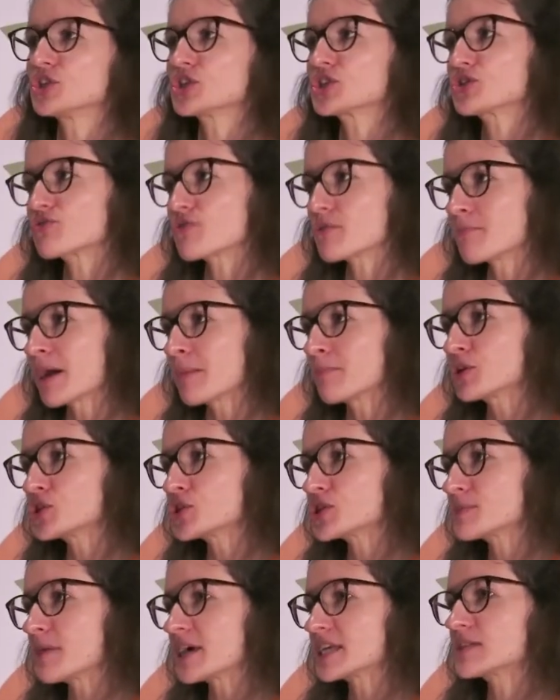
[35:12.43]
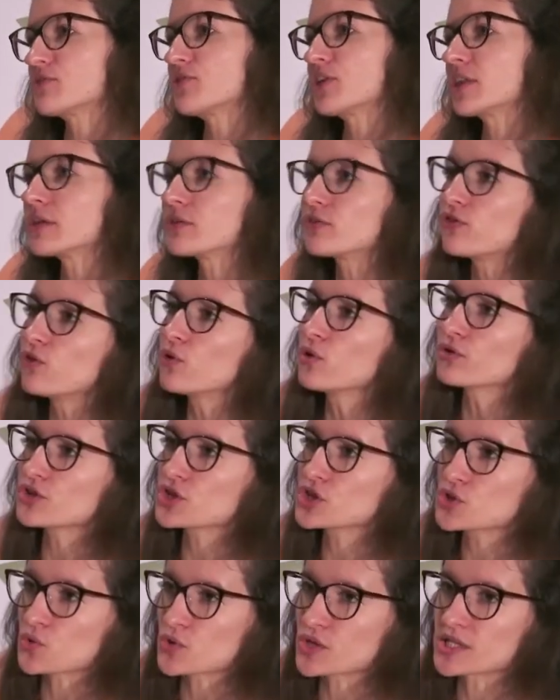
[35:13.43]
Just remember to specify the full
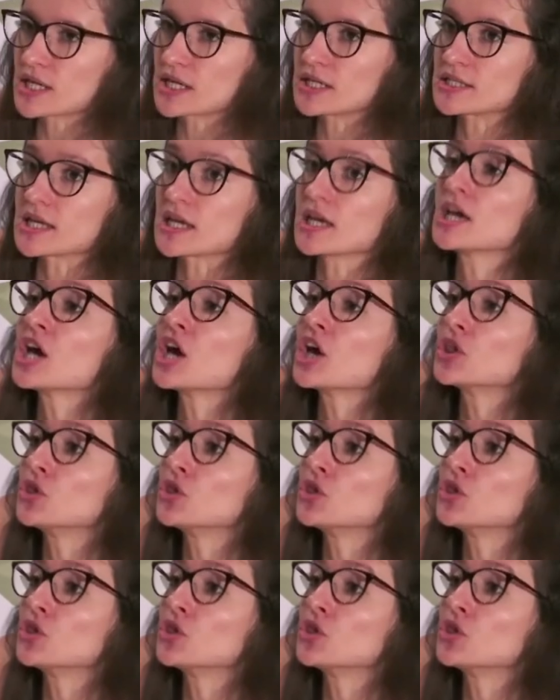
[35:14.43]
resource ID,